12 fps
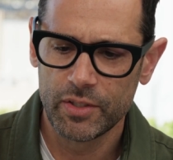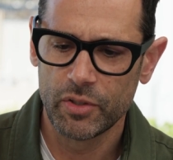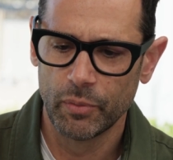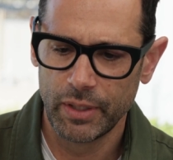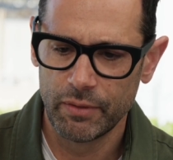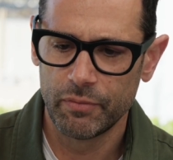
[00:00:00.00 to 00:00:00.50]
to
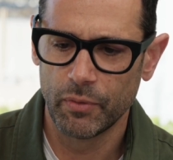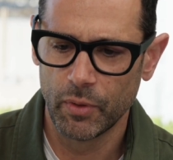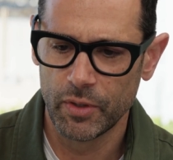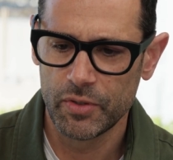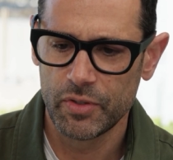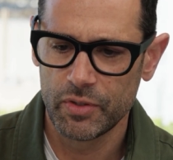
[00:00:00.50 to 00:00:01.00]

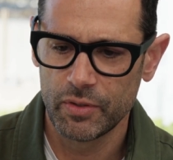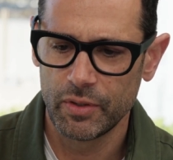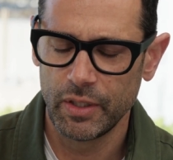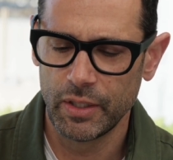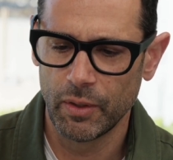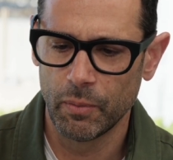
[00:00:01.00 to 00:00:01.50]
reinforce,
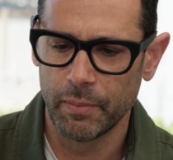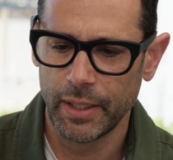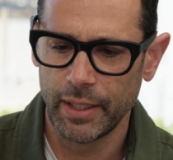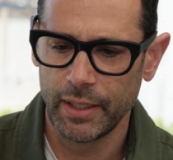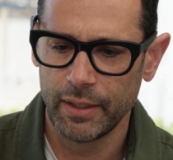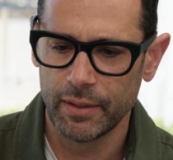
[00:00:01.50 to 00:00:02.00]

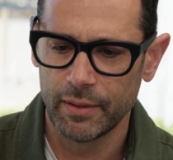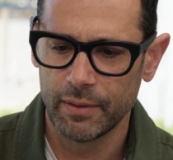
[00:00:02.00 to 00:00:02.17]
my